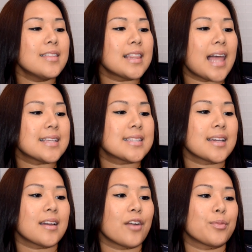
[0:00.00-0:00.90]
then the last thing
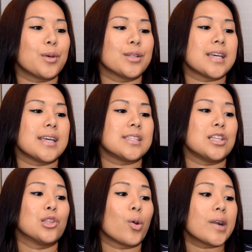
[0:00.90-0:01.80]
I got from Ulta is
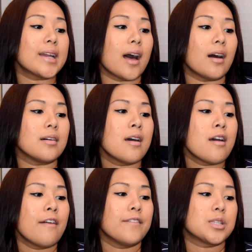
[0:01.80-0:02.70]
the L'Oreal
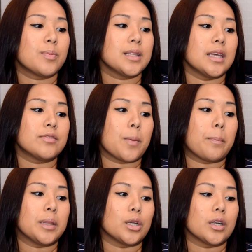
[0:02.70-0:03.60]
Visible Lift
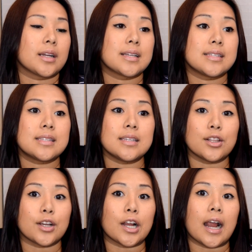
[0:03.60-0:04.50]
Blur
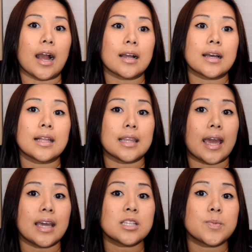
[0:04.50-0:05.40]
Concealer.
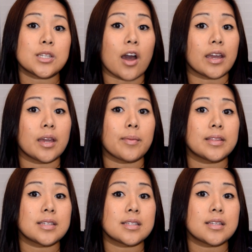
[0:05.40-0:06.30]
Kalei has been talking
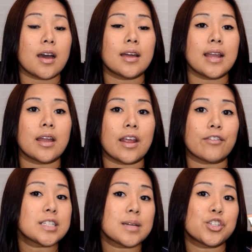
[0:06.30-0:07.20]
about this a ton, and
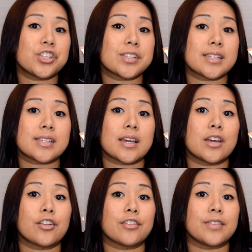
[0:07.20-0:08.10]
every time she uses it
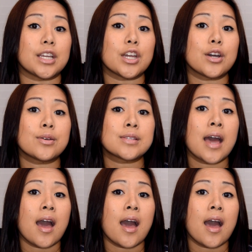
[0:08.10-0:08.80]
in her videos,